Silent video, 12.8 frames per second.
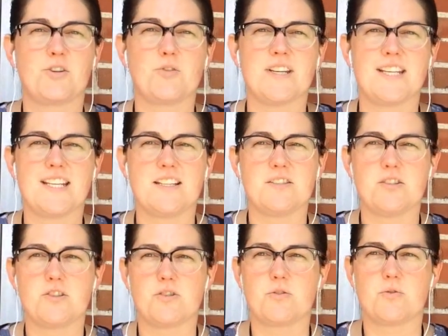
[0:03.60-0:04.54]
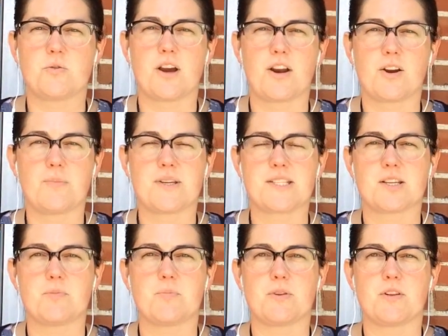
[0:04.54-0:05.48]
Greetings to our
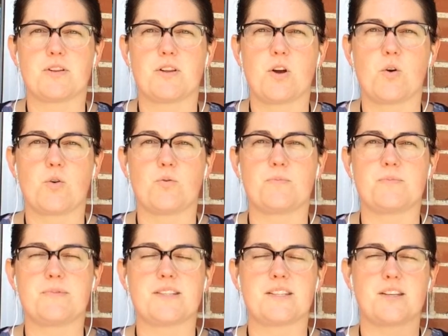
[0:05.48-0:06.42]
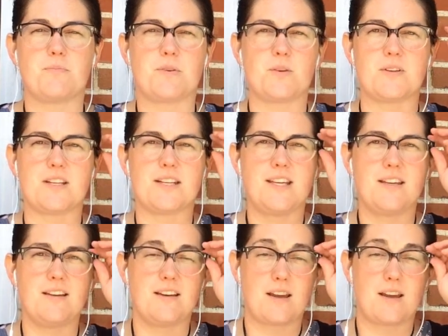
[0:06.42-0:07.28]
Episcopal Homes community.